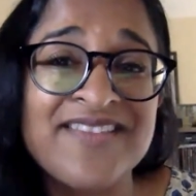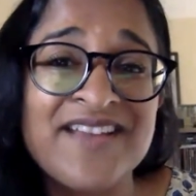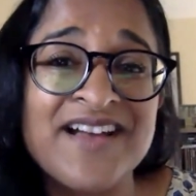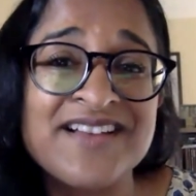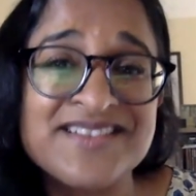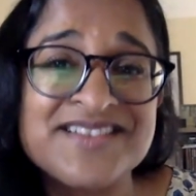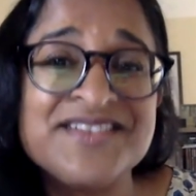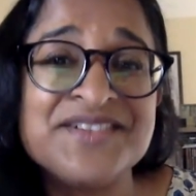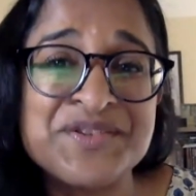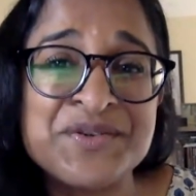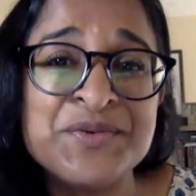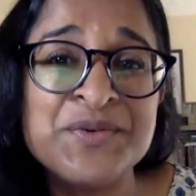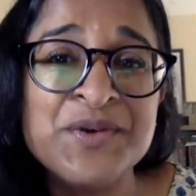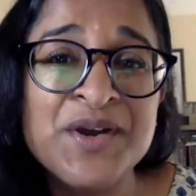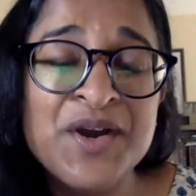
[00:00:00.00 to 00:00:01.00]
had a lot to do
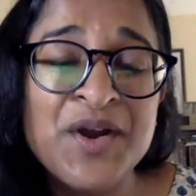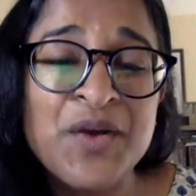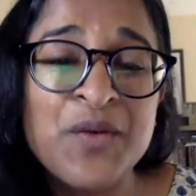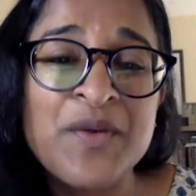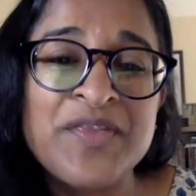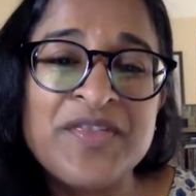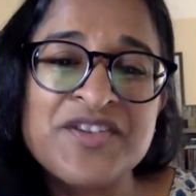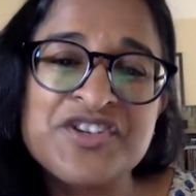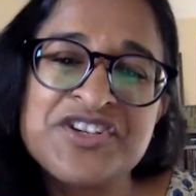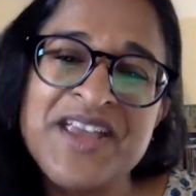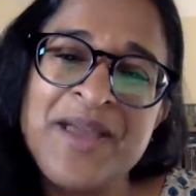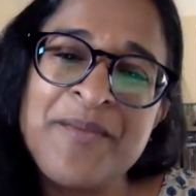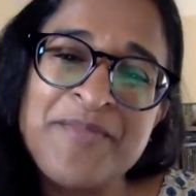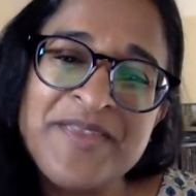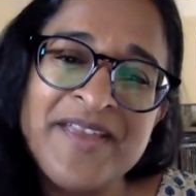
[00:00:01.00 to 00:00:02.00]
with the
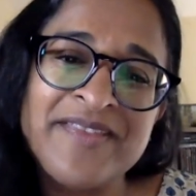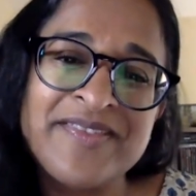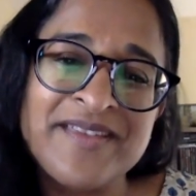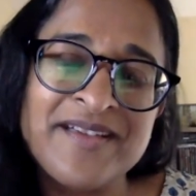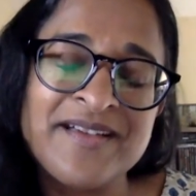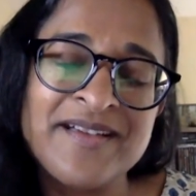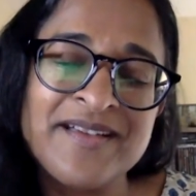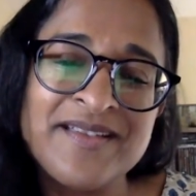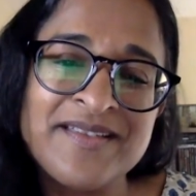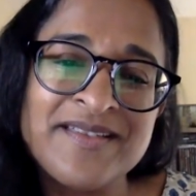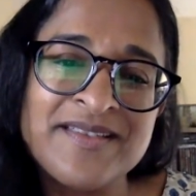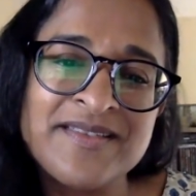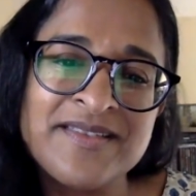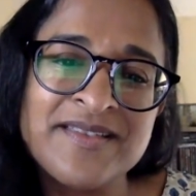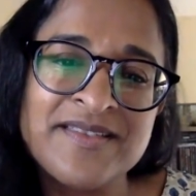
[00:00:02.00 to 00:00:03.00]
shape that the,
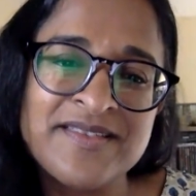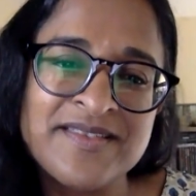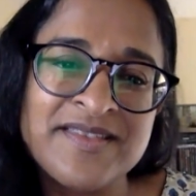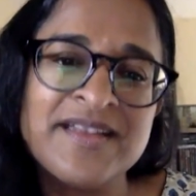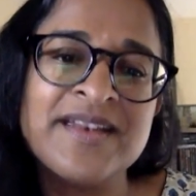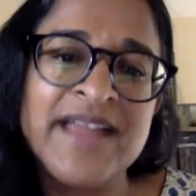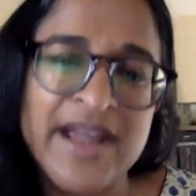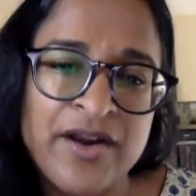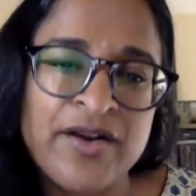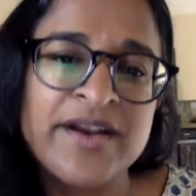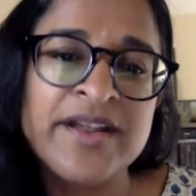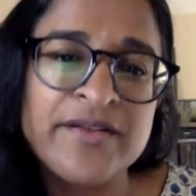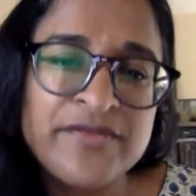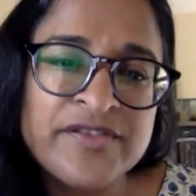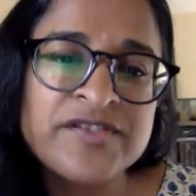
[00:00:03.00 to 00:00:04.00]
the, the
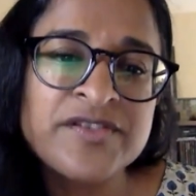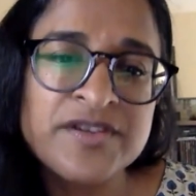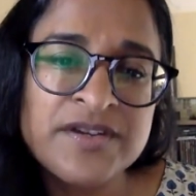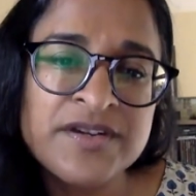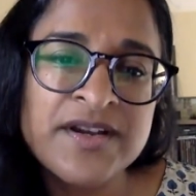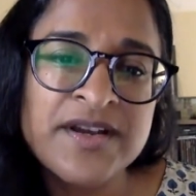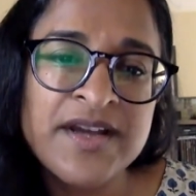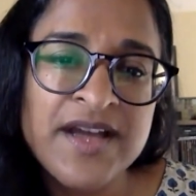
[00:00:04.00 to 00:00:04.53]
narratives took.